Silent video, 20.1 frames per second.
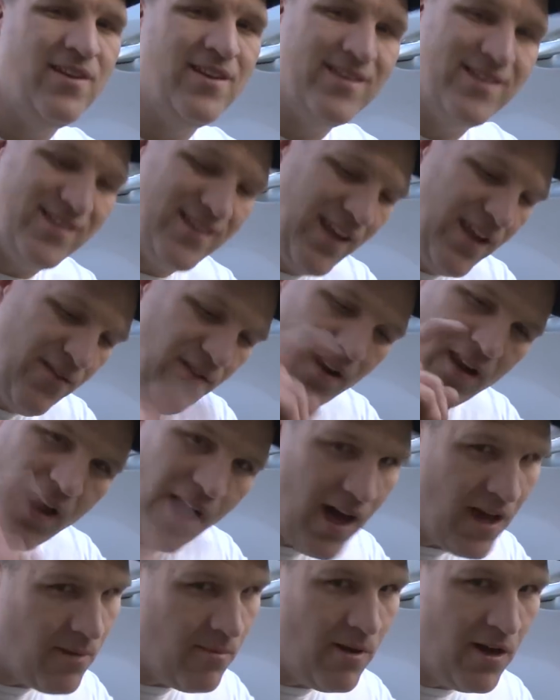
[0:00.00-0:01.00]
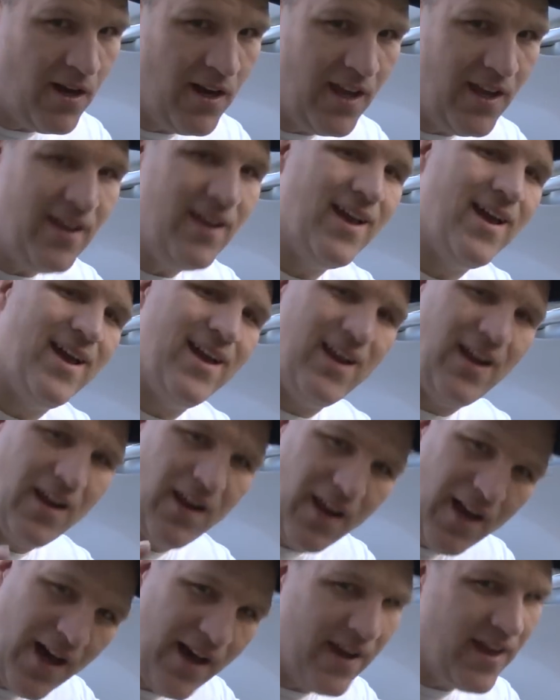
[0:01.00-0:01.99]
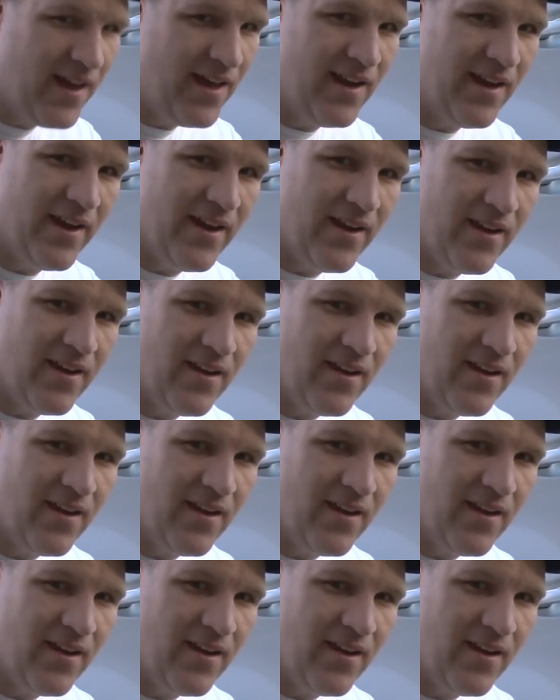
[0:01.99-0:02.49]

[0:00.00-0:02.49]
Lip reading: save a lot of money and a lot of headache.